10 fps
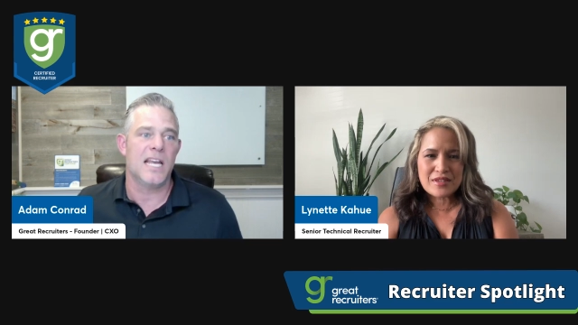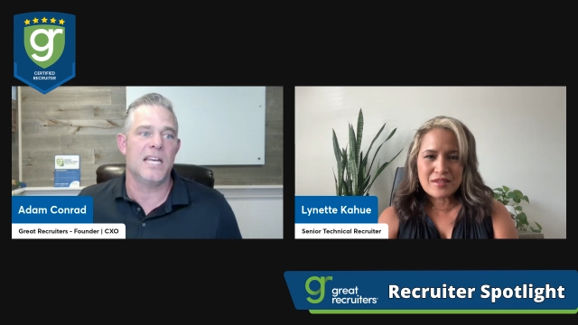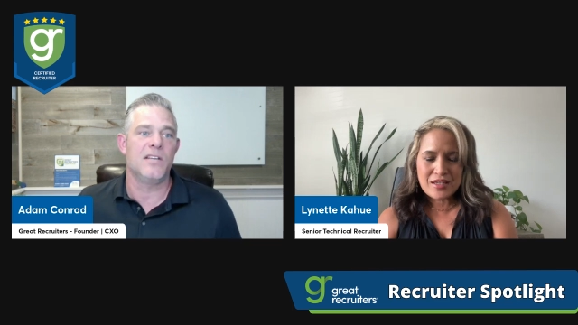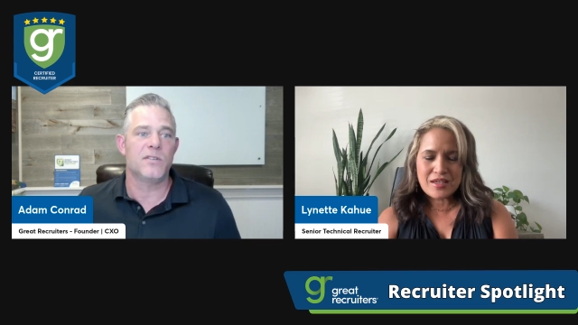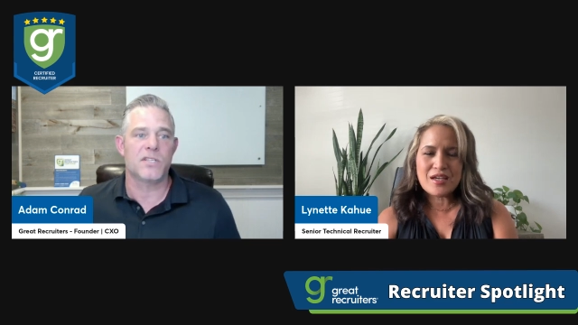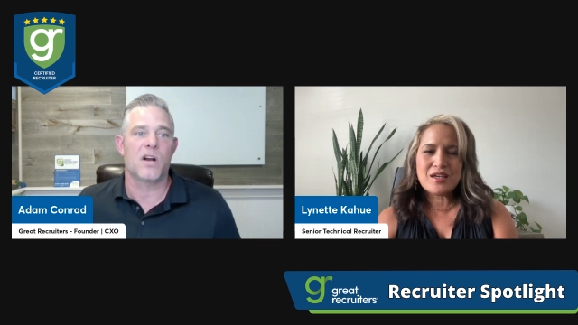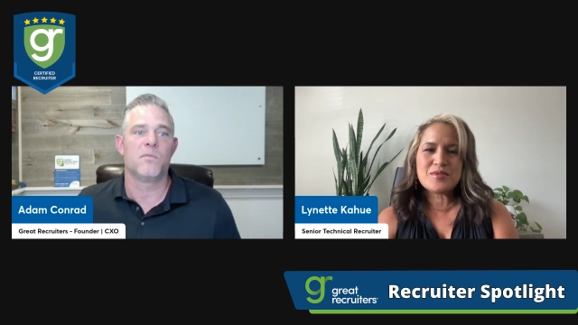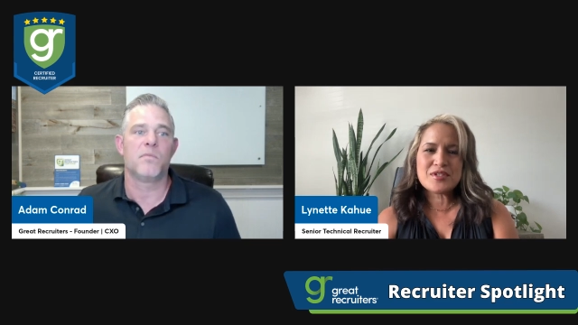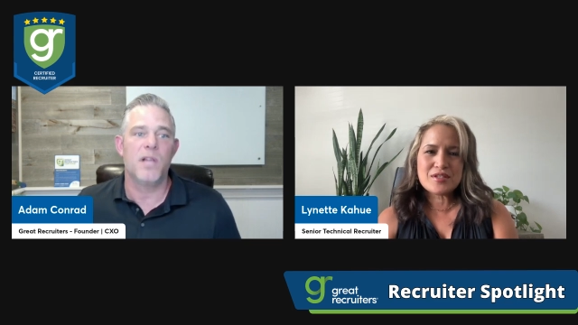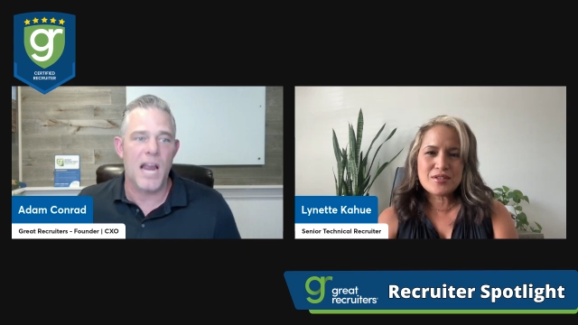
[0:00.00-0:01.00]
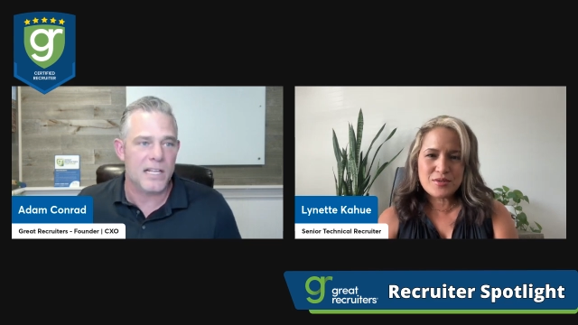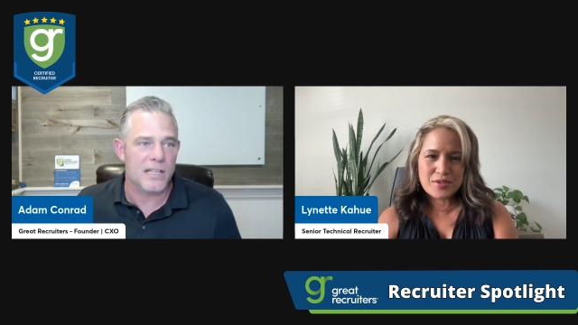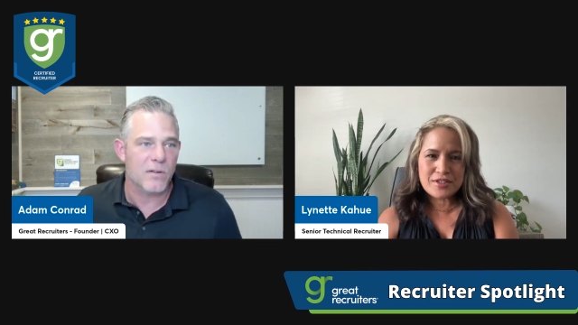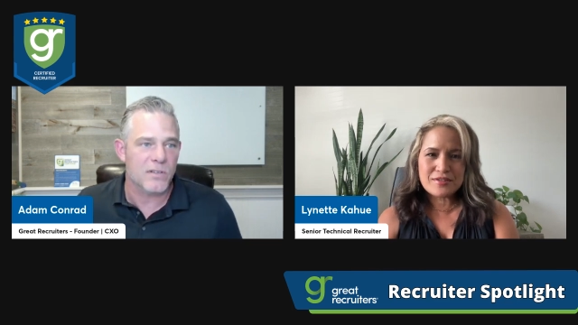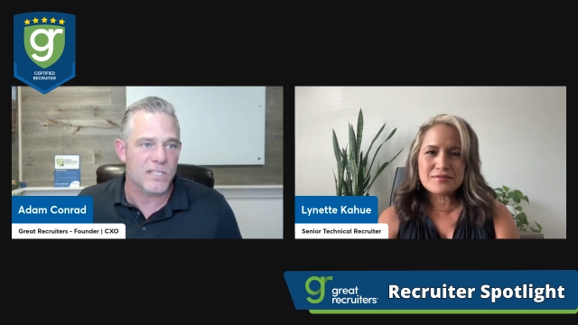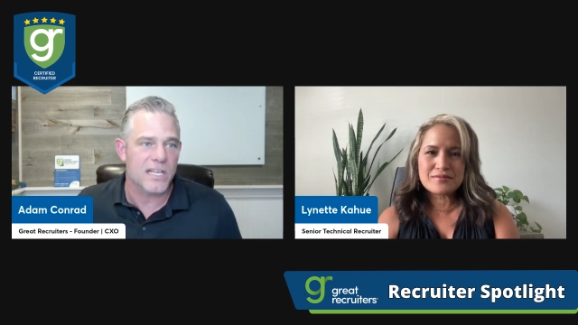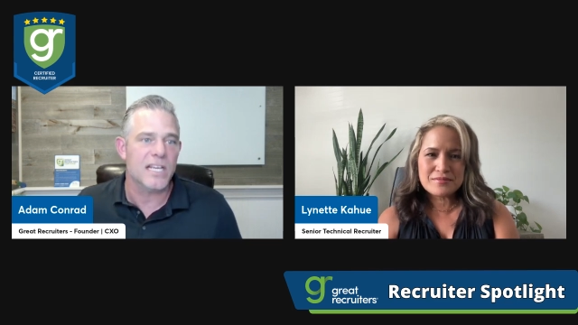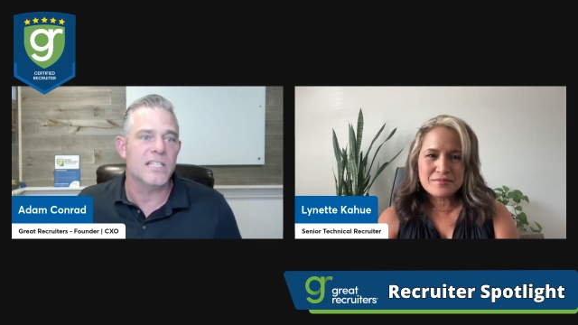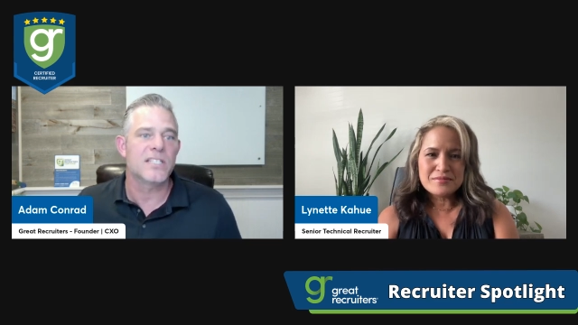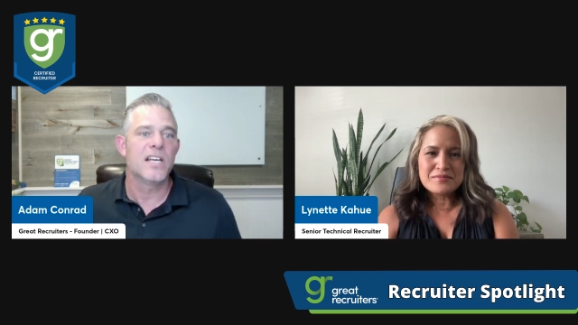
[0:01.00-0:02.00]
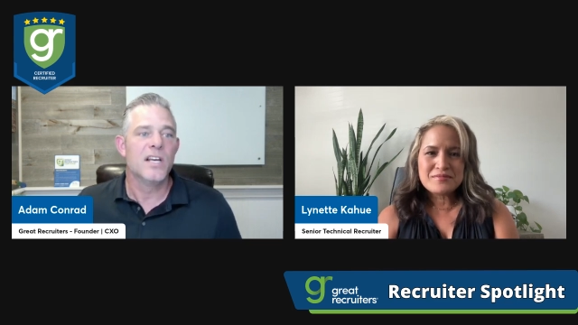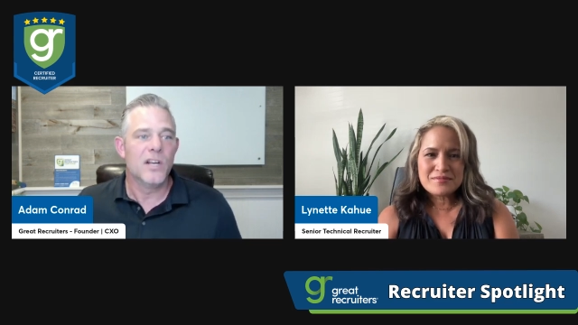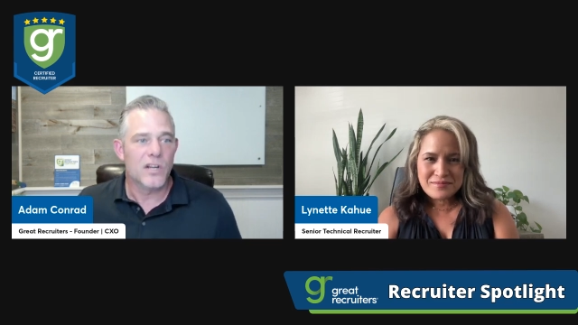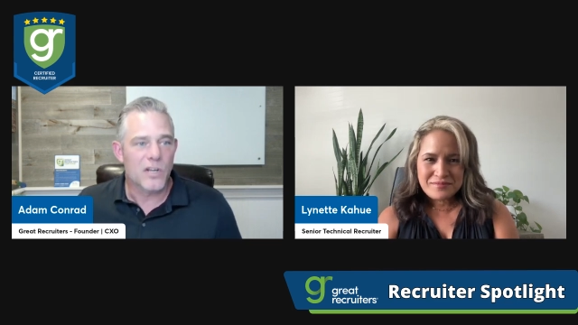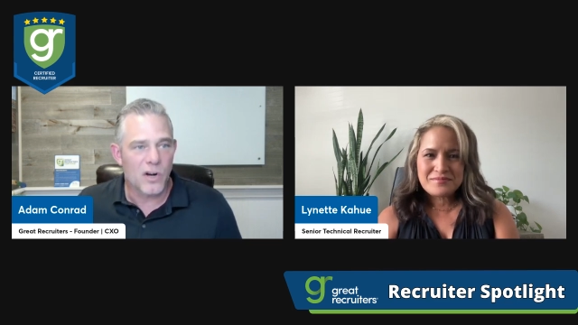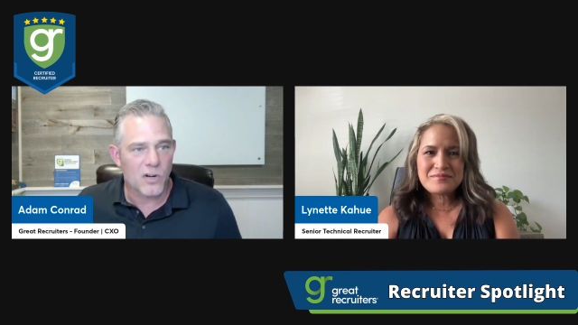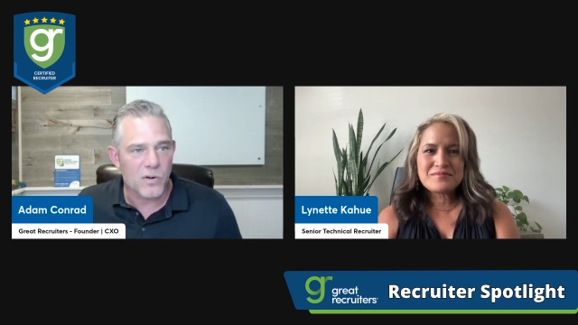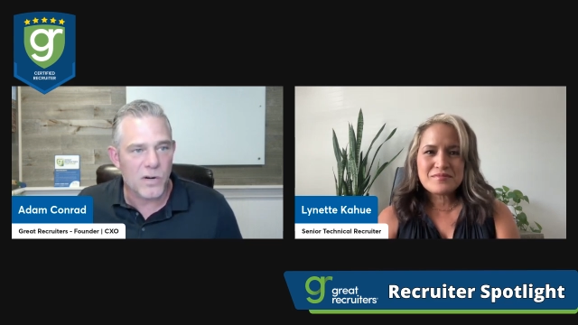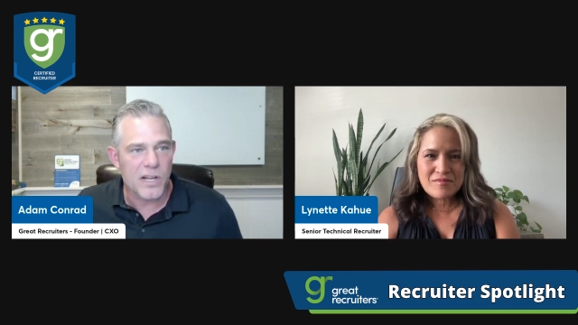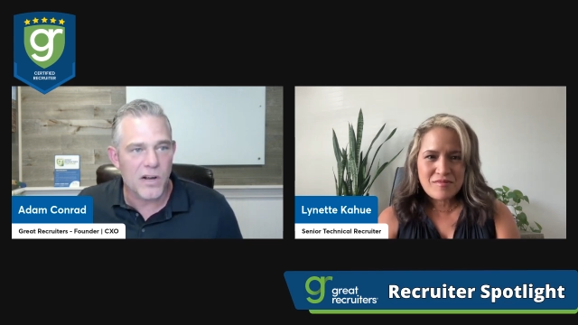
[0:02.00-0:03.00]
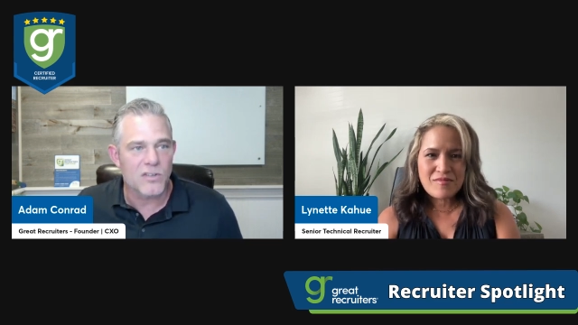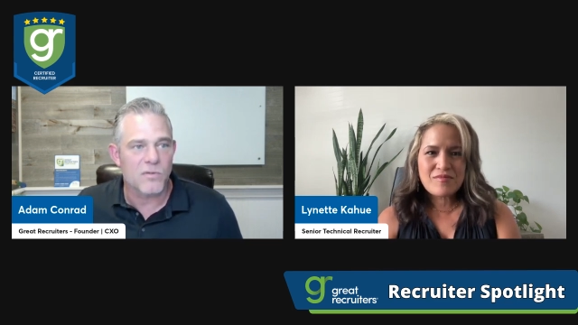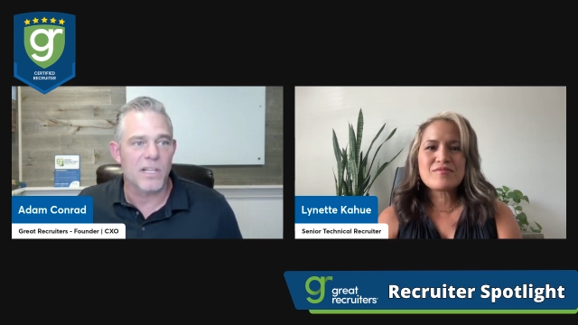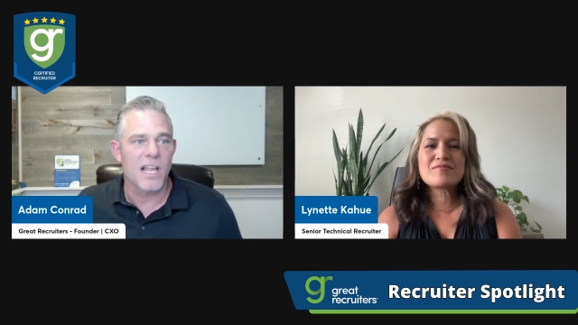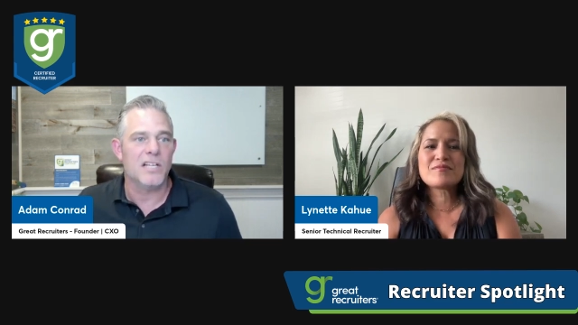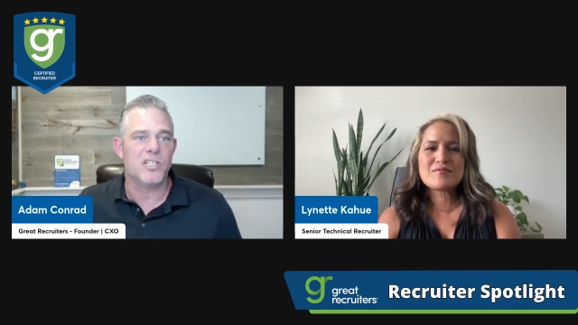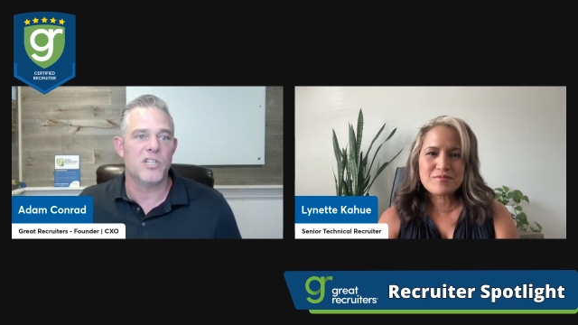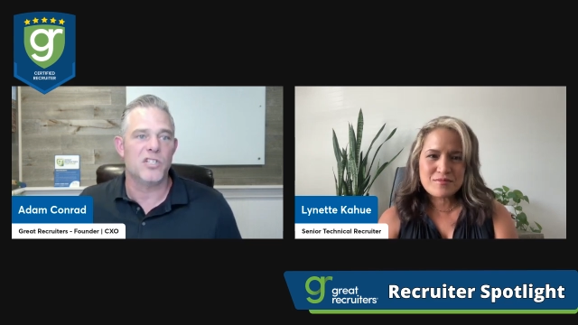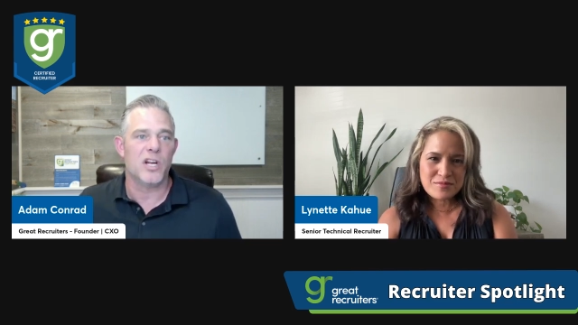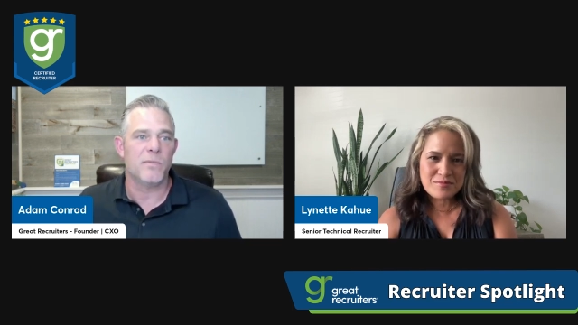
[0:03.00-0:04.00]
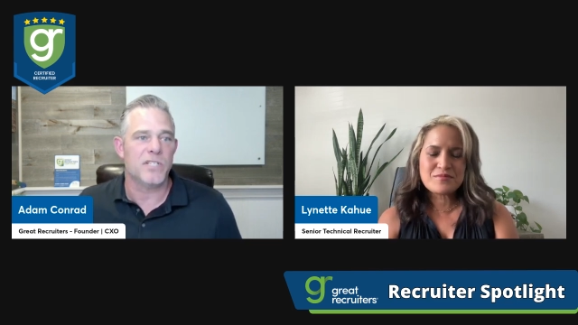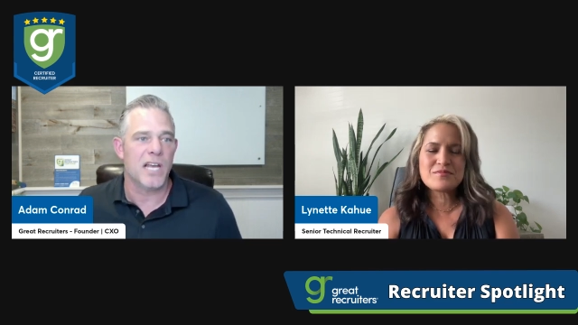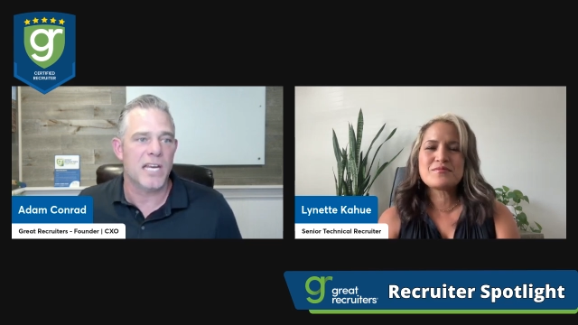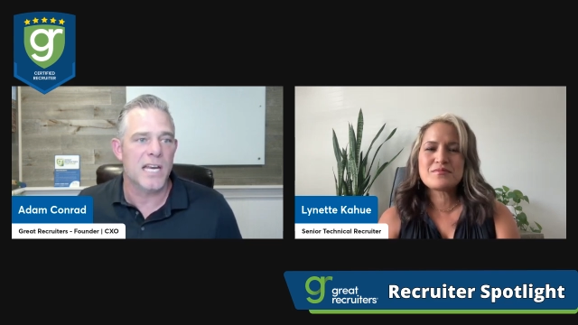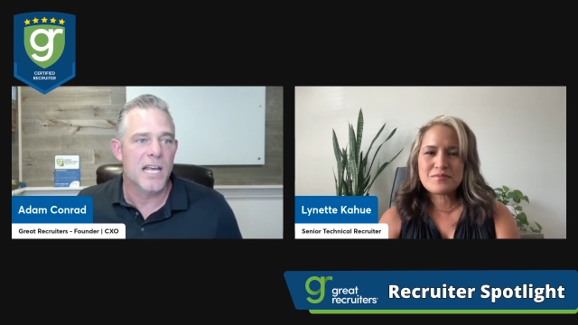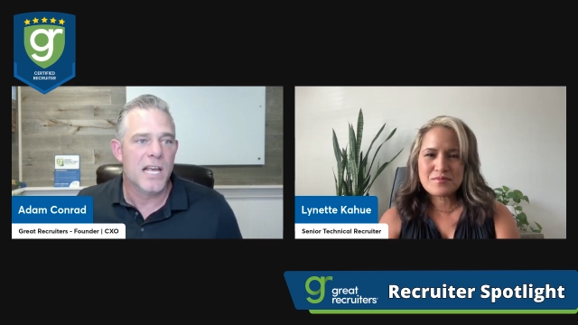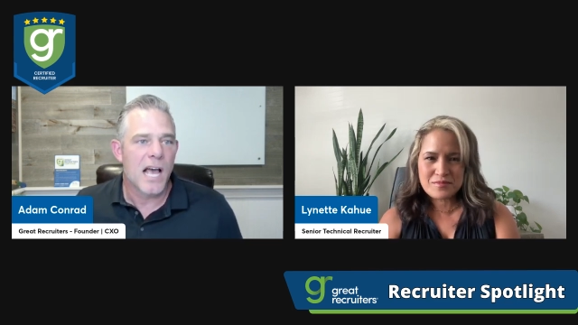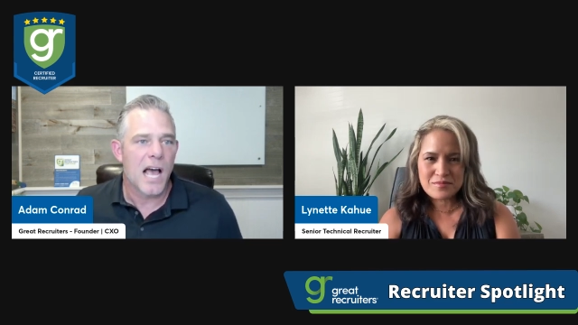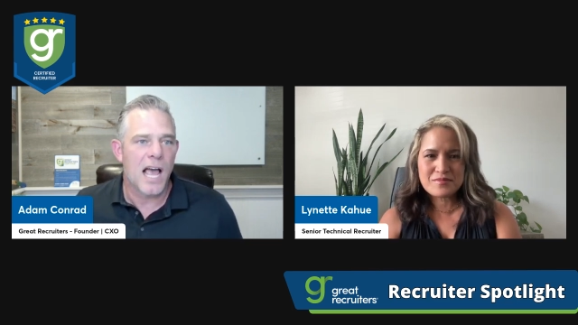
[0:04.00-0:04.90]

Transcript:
Speaker 1: you start planting those seeds nurturing those relationships and I,